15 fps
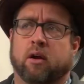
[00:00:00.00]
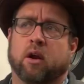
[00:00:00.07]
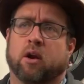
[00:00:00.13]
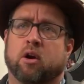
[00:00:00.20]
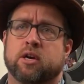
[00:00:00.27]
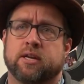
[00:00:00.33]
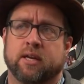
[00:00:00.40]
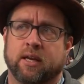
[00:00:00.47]
On
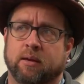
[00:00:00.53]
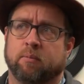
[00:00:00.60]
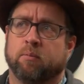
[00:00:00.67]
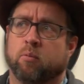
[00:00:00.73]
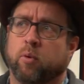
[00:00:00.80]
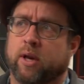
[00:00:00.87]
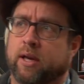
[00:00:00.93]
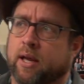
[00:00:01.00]
our
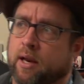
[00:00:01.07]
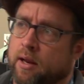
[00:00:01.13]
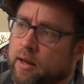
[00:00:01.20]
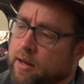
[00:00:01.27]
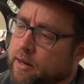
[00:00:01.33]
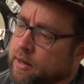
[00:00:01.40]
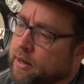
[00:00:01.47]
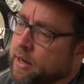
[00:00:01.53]
team, we did
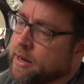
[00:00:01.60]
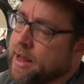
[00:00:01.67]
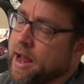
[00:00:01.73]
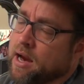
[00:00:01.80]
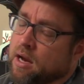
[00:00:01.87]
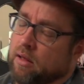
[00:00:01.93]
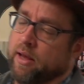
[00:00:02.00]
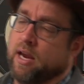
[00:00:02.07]
a, a
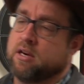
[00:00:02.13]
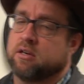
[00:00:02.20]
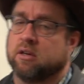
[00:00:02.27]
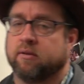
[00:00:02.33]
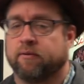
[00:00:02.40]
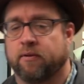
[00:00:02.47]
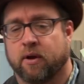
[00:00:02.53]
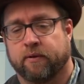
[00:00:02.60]
calculation
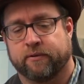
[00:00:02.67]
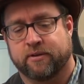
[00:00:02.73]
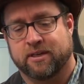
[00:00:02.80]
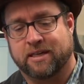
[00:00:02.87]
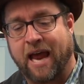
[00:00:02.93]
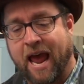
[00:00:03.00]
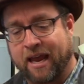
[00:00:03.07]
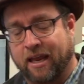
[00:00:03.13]
of, of
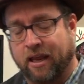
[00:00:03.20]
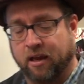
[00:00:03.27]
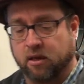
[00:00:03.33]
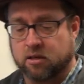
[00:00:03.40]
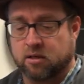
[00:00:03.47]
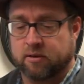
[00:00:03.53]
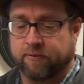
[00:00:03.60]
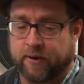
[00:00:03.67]
stacking
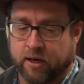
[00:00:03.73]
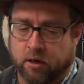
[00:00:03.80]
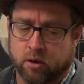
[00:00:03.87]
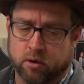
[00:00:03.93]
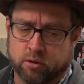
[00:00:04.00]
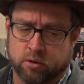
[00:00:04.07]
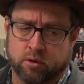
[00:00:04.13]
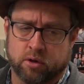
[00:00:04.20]

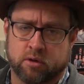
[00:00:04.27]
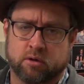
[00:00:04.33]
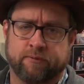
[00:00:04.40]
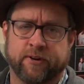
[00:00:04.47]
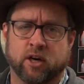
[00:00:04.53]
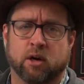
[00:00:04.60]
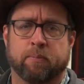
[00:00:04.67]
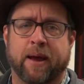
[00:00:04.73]
spheres or
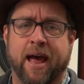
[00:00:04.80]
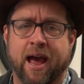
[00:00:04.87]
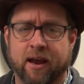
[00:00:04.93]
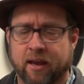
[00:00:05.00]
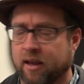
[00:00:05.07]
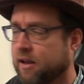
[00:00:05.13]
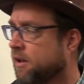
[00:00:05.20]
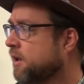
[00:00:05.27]
sphere
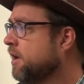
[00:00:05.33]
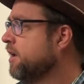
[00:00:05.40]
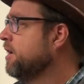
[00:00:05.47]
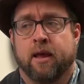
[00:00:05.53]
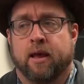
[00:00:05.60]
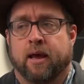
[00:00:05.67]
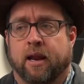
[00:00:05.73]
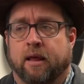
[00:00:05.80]
packing.
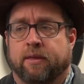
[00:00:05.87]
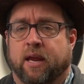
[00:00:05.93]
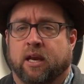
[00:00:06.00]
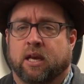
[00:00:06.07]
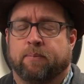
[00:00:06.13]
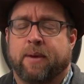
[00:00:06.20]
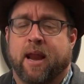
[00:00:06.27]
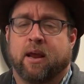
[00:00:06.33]
And I
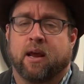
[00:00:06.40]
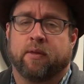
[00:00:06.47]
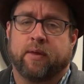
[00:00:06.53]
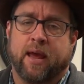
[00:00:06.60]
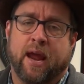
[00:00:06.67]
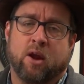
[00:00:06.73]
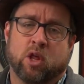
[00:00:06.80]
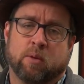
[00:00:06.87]
think depending on
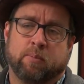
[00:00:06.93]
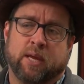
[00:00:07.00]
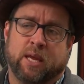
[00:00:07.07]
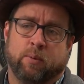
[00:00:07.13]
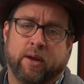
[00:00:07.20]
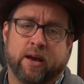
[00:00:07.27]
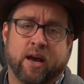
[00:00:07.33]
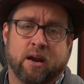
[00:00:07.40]
the A or the
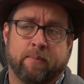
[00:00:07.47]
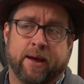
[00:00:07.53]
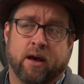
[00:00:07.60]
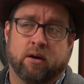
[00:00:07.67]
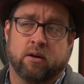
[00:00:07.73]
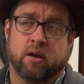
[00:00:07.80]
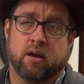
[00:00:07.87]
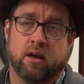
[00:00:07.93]
B, we got
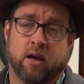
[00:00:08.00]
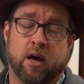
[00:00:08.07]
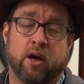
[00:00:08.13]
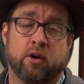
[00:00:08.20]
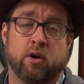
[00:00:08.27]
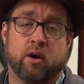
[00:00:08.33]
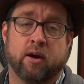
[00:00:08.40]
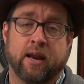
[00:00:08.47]
about one
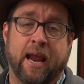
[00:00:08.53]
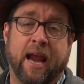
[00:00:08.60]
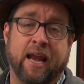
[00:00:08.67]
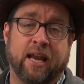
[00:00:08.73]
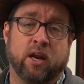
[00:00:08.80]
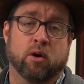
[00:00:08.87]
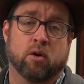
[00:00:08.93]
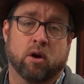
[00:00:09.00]
hundred
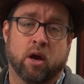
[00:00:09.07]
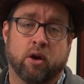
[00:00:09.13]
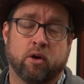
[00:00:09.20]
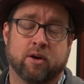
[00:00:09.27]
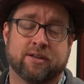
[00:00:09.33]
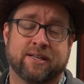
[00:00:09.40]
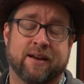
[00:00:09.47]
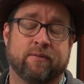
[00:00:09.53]
eighty or one
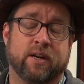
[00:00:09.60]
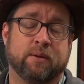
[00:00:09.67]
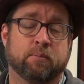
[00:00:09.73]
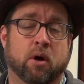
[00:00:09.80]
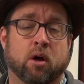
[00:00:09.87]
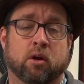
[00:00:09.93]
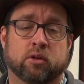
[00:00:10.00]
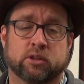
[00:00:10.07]
hundred seventy
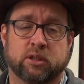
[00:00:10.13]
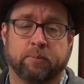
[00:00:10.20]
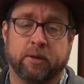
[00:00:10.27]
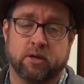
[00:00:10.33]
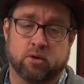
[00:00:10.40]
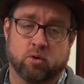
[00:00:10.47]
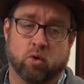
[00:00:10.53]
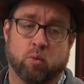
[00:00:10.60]
balls to
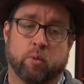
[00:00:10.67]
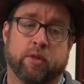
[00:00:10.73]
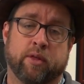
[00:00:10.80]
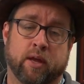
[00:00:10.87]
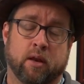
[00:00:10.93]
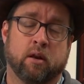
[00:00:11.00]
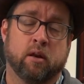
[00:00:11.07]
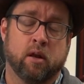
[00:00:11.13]
be stored
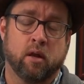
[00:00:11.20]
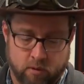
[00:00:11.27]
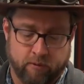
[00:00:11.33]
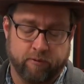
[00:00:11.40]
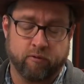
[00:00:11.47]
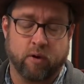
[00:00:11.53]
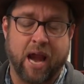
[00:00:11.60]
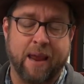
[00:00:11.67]
within the
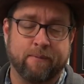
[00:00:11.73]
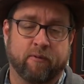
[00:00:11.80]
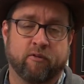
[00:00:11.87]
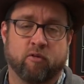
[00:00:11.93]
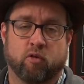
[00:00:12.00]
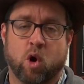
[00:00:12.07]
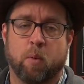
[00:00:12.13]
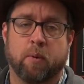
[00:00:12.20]
frame of
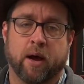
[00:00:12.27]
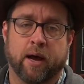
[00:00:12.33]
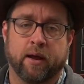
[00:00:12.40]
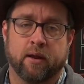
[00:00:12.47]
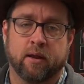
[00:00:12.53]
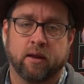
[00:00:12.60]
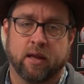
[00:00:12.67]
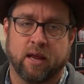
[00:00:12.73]
a
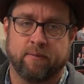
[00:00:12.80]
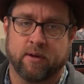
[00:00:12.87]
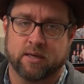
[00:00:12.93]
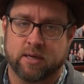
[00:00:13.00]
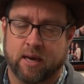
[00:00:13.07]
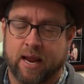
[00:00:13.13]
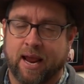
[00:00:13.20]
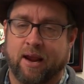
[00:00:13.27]
robot if
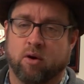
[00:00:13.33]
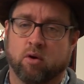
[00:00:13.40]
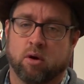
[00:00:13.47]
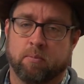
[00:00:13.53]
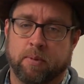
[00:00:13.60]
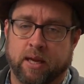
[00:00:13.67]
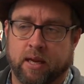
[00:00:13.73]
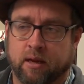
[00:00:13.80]
it's an A or
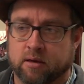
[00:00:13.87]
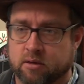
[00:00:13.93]
a B.